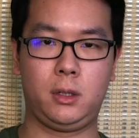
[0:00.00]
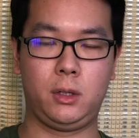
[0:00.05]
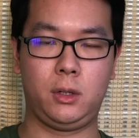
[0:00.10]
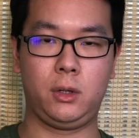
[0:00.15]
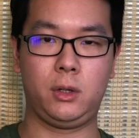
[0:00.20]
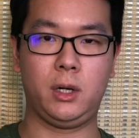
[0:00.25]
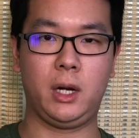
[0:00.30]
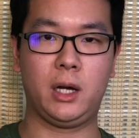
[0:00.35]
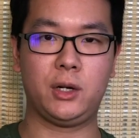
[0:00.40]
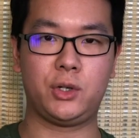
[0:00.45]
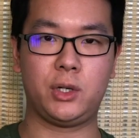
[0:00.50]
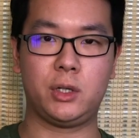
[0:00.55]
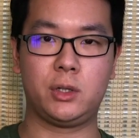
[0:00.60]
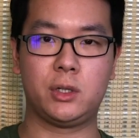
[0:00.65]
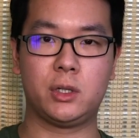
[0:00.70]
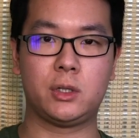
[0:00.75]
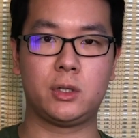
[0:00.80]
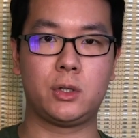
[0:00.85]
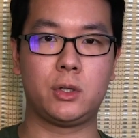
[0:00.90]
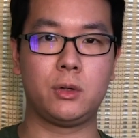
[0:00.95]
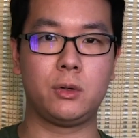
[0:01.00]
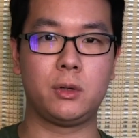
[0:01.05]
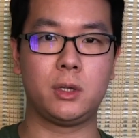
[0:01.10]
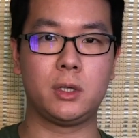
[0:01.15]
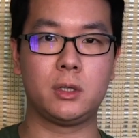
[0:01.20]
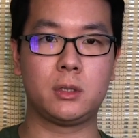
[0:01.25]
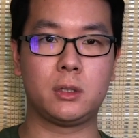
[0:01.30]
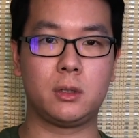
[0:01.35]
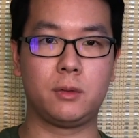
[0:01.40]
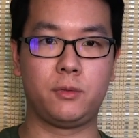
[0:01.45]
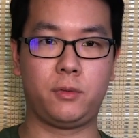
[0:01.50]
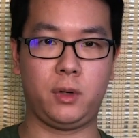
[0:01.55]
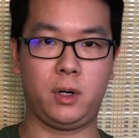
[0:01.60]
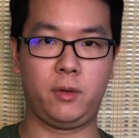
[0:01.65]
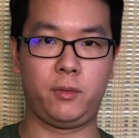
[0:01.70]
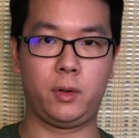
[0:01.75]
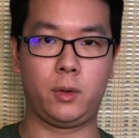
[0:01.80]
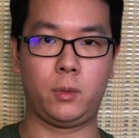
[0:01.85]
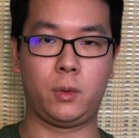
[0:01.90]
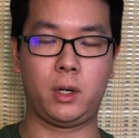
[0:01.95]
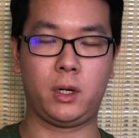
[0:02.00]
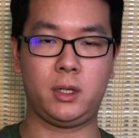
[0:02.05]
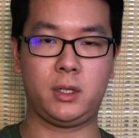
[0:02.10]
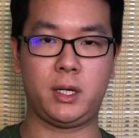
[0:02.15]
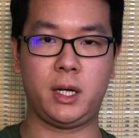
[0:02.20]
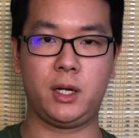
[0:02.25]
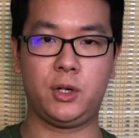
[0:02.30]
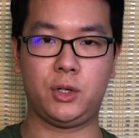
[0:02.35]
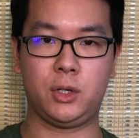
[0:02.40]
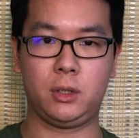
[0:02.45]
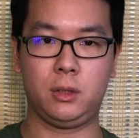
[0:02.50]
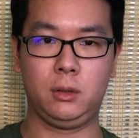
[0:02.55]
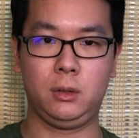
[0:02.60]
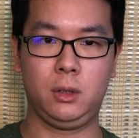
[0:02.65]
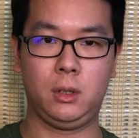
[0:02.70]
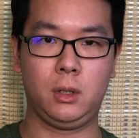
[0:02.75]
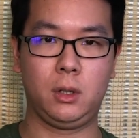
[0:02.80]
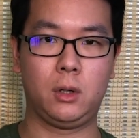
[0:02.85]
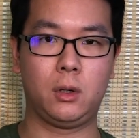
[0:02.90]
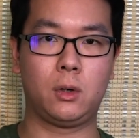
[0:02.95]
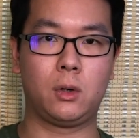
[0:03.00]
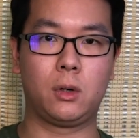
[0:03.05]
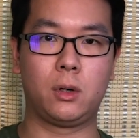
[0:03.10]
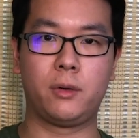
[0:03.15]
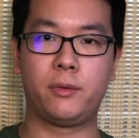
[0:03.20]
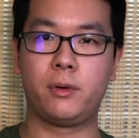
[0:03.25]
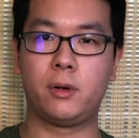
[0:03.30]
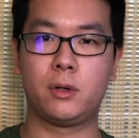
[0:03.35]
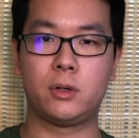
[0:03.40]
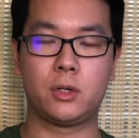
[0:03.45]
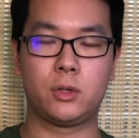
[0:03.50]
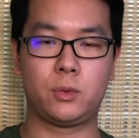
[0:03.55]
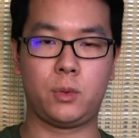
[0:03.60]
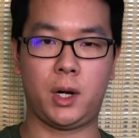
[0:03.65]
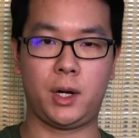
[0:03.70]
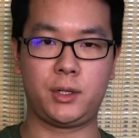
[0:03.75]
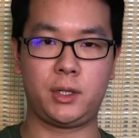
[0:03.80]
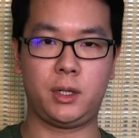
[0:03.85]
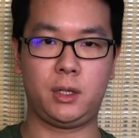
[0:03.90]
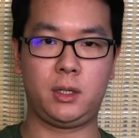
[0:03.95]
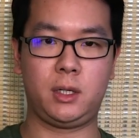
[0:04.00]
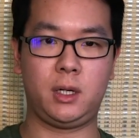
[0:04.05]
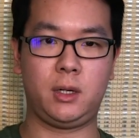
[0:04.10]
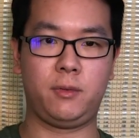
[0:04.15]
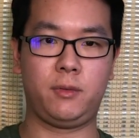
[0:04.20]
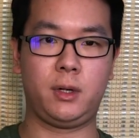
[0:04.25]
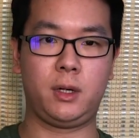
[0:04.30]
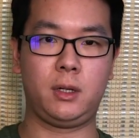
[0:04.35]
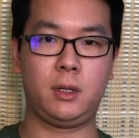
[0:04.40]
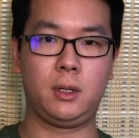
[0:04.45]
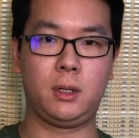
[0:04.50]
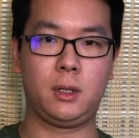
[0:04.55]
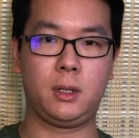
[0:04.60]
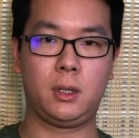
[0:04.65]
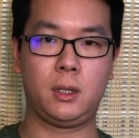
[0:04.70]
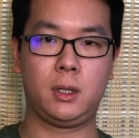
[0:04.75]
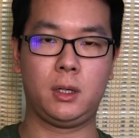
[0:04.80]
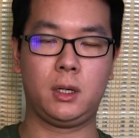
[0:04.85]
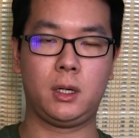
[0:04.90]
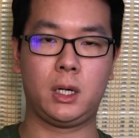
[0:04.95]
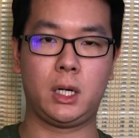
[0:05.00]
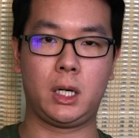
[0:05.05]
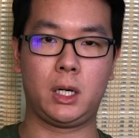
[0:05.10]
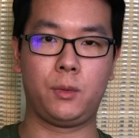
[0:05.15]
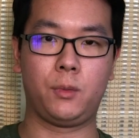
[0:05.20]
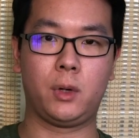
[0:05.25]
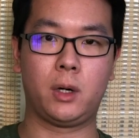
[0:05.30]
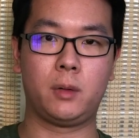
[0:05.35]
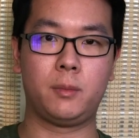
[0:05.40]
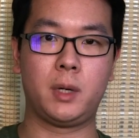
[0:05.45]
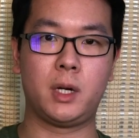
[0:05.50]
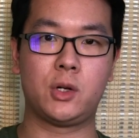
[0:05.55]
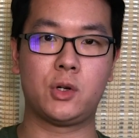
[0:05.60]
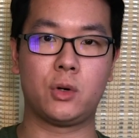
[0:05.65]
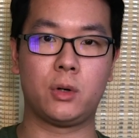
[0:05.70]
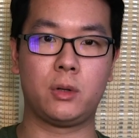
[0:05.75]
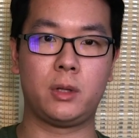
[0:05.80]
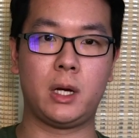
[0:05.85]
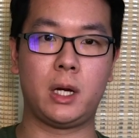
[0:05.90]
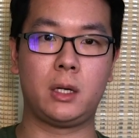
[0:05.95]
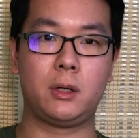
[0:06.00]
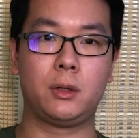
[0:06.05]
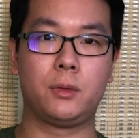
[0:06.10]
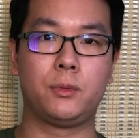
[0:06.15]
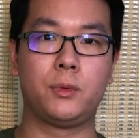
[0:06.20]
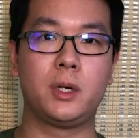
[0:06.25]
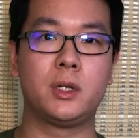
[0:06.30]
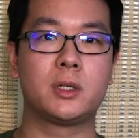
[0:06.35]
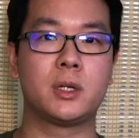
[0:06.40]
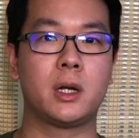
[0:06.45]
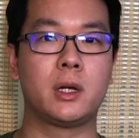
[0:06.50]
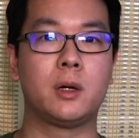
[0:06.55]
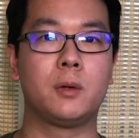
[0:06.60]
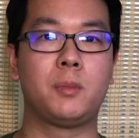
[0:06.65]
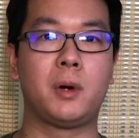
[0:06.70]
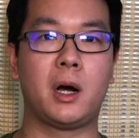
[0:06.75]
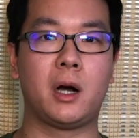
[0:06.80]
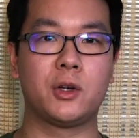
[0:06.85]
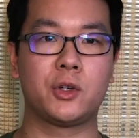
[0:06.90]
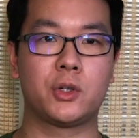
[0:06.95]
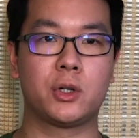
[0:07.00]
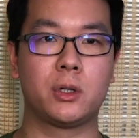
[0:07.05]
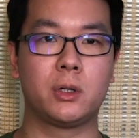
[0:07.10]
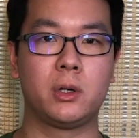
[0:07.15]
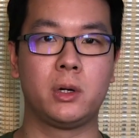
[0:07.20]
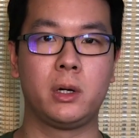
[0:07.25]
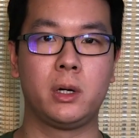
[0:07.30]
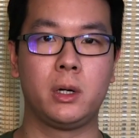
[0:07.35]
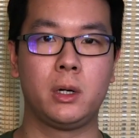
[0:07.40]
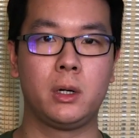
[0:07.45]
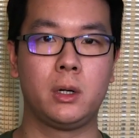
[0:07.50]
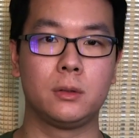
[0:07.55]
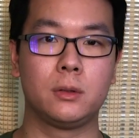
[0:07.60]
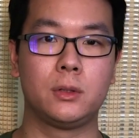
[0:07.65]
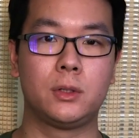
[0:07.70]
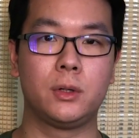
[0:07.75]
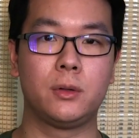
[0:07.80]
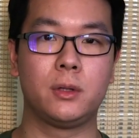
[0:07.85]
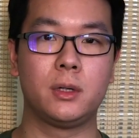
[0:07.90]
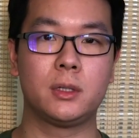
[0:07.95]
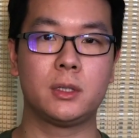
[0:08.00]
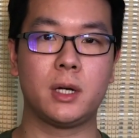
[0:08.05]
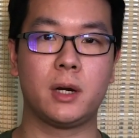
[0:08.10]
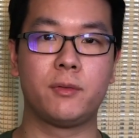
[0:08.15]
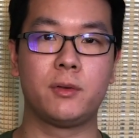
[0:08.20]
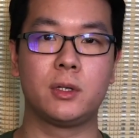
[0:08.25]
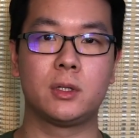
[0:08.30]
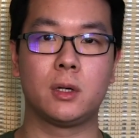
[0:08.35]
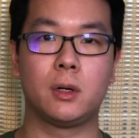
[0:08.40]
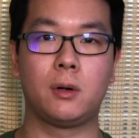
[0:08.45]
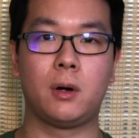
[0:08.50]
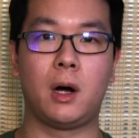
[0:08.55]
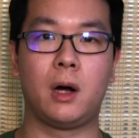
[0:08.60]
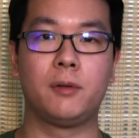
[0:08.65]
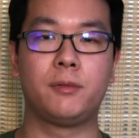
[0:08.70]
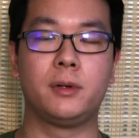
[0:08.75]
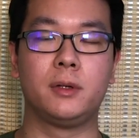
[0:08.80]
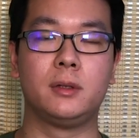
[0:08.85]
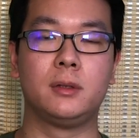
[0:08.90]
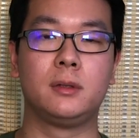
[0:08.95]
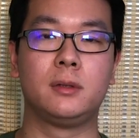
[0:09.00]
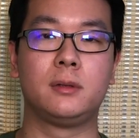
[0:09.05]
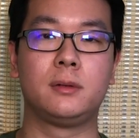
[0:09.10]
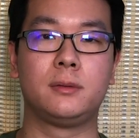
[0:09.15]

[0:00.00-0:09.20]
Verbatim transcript: You could actually just do this in front of your workstation, or if you're just watching T V and you want to make sure that you reset your posture, do this every so often.